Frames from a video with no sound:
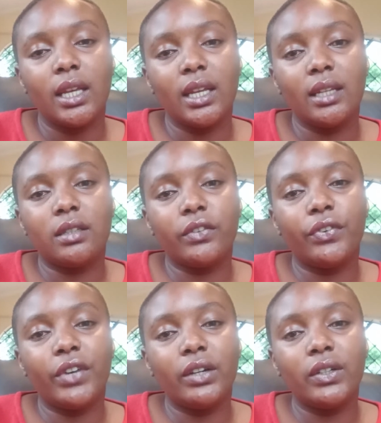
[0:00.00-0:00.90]
It's a
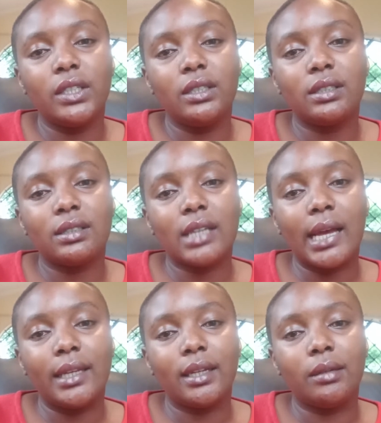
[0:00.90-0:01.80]
very
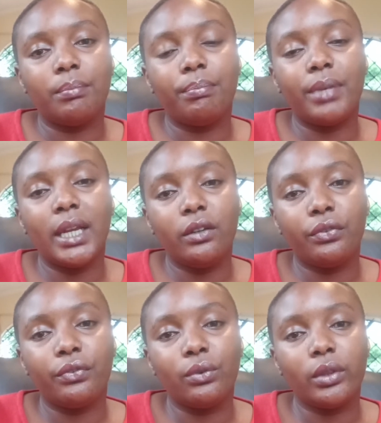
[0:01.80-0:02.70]
sad and
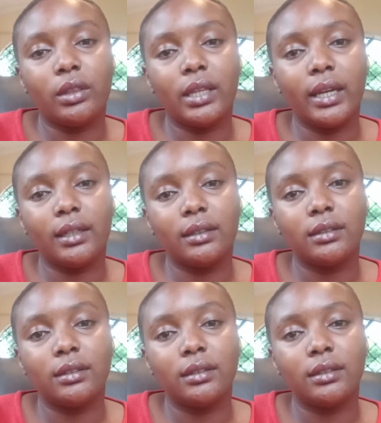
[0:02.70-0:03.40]
painful thing.